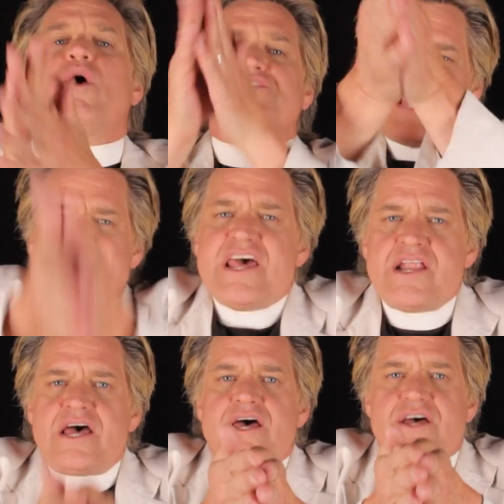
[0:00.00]
was
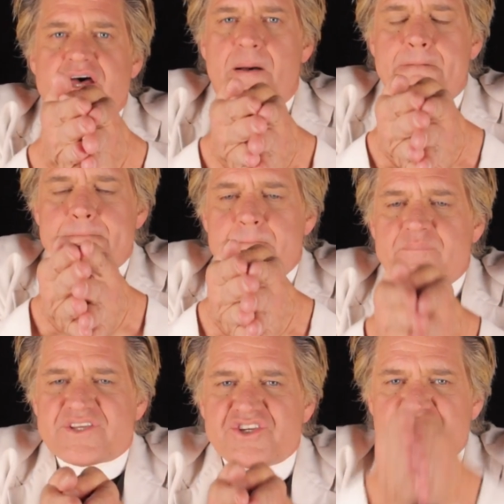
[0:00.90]
in
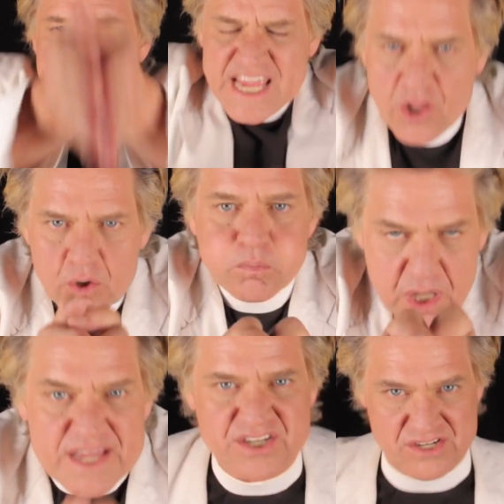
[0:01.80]
single
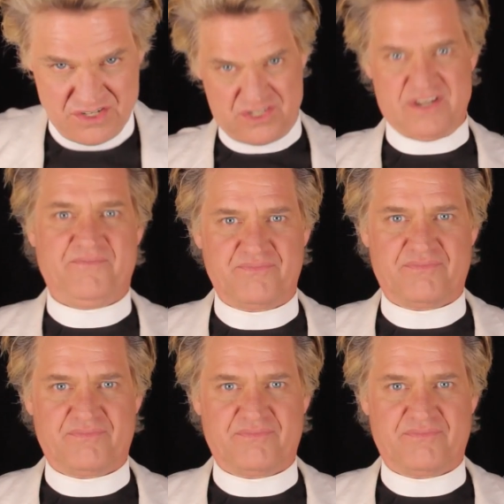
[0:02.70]
places,